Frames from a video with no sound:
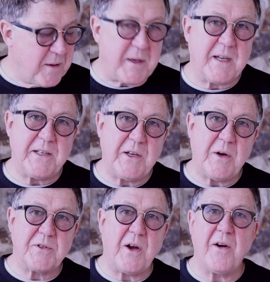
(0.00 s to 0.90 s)
because he
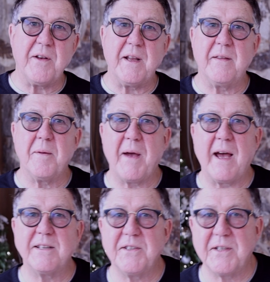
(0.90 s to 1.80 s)
goes on in the
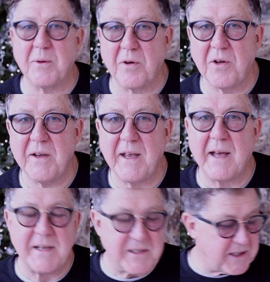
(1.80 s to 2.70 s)
passage that we're looking at
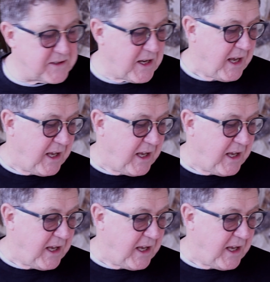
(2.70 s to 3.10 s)
and he says,